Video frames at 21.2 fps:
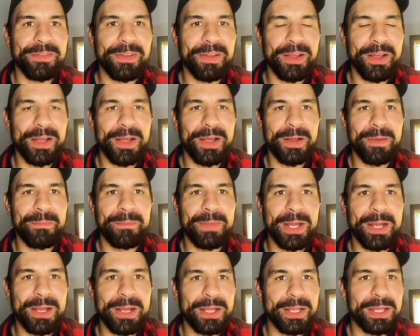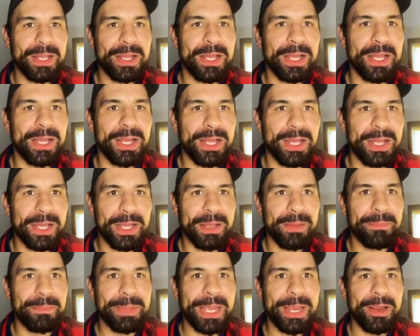um, uh,
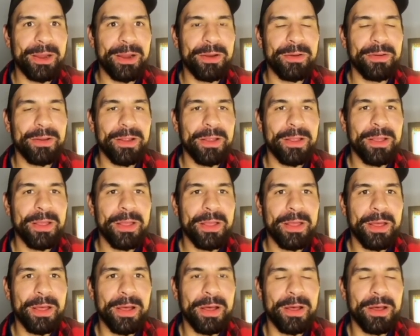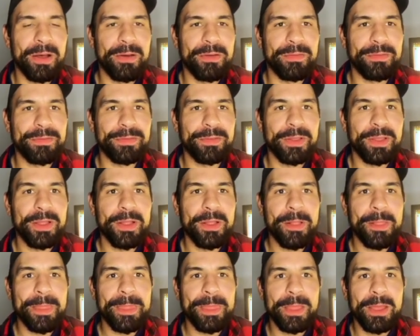pair of
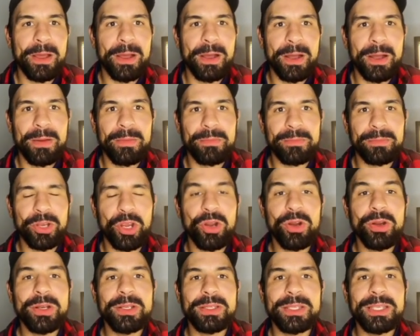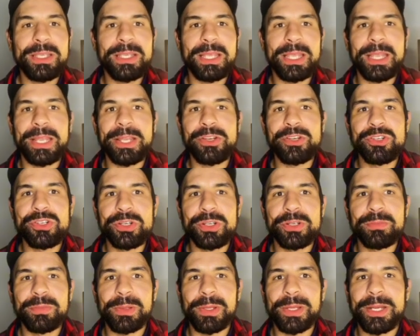um, currently
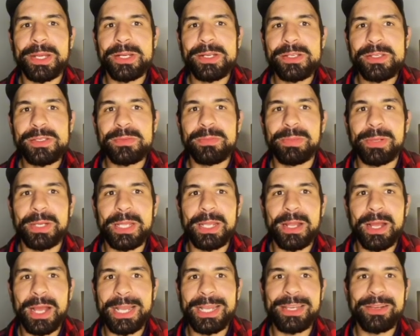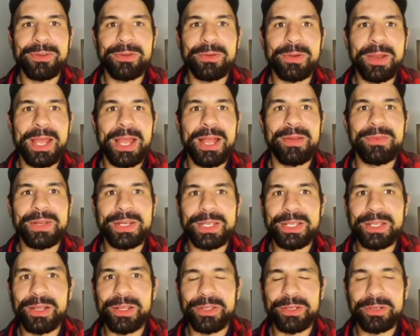injured players, but I don't have any
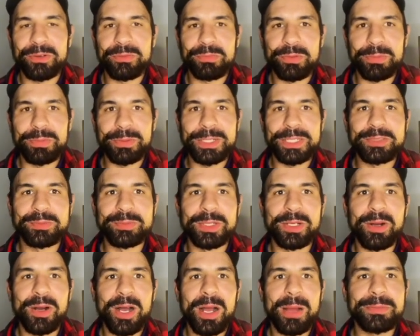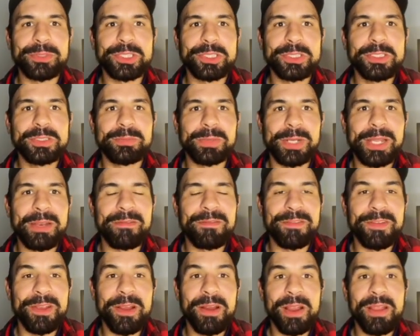other replacement options. But
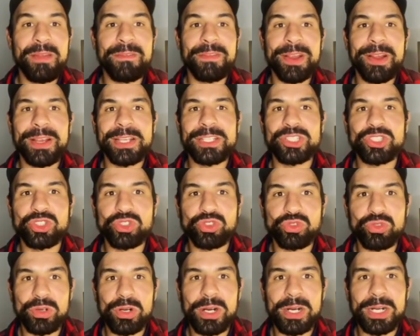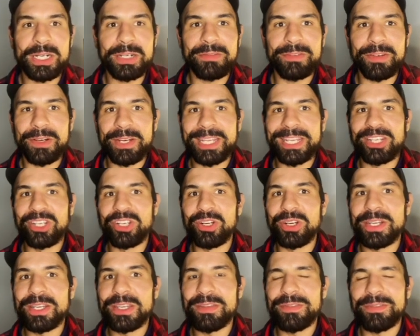very, very strong, very
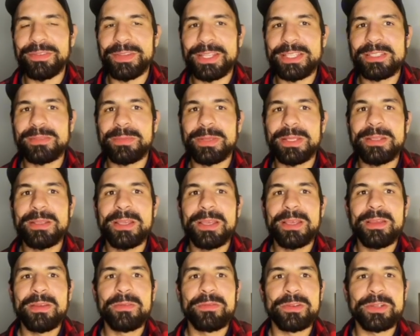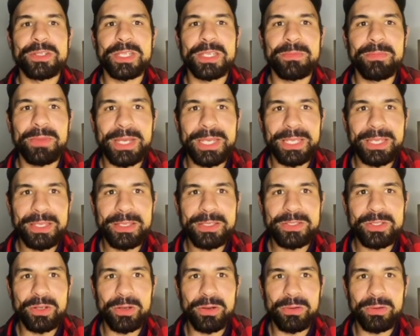good defensemen for Team Mikey.
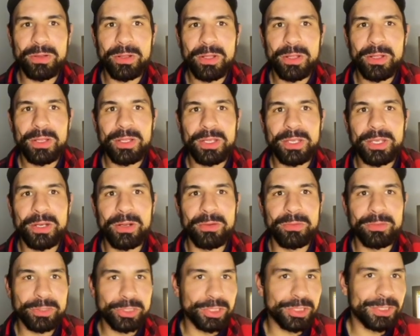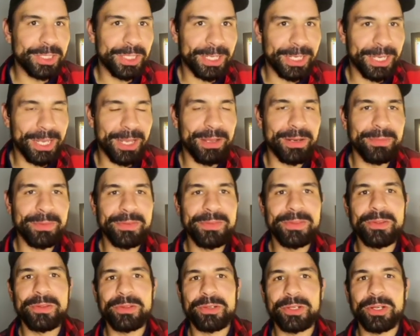So, you know, we're just going to count them even
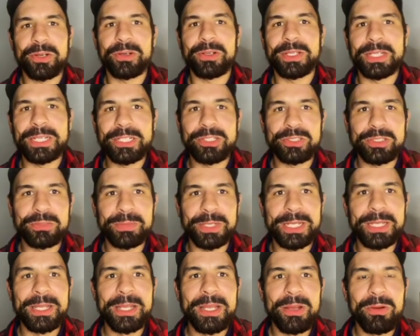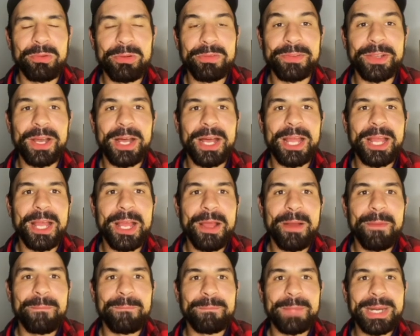though they're currently injured. But we've
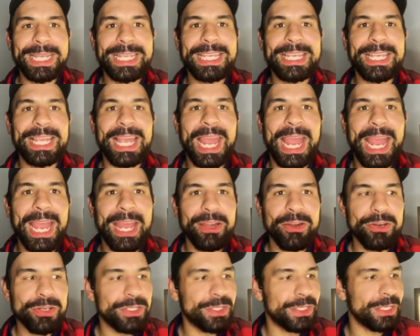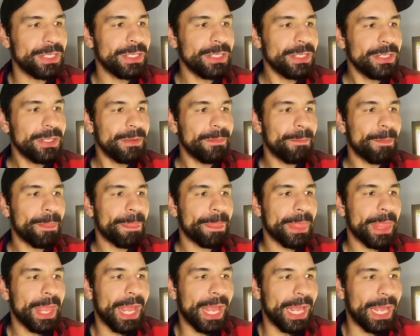got Mikey Anderson
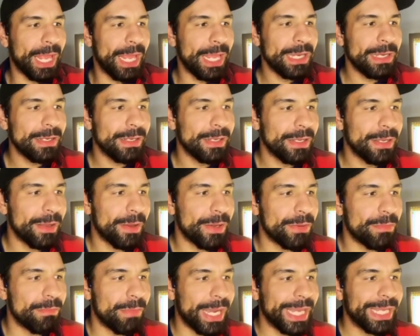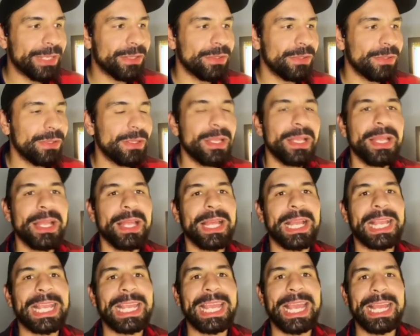and Michael
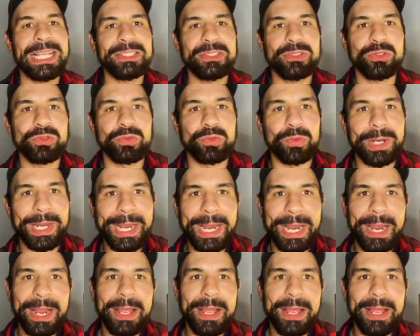Kesselring.